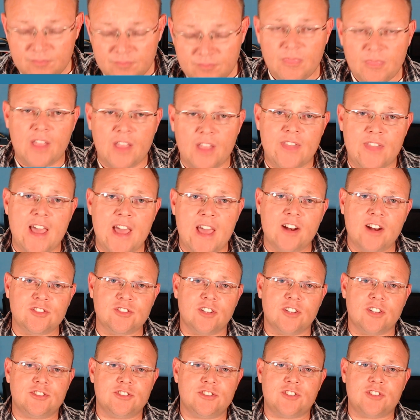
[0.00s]
that is
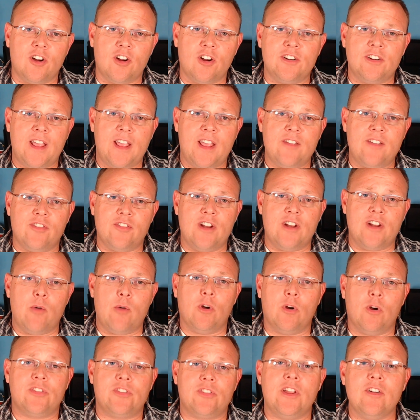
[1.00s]
our start date for
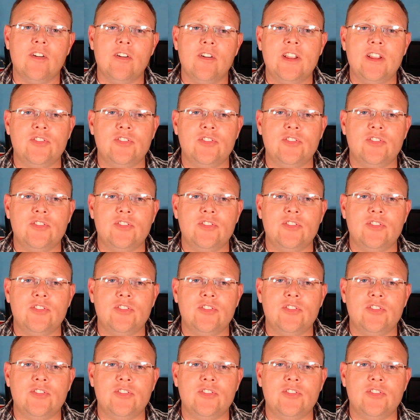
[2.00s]
network theory.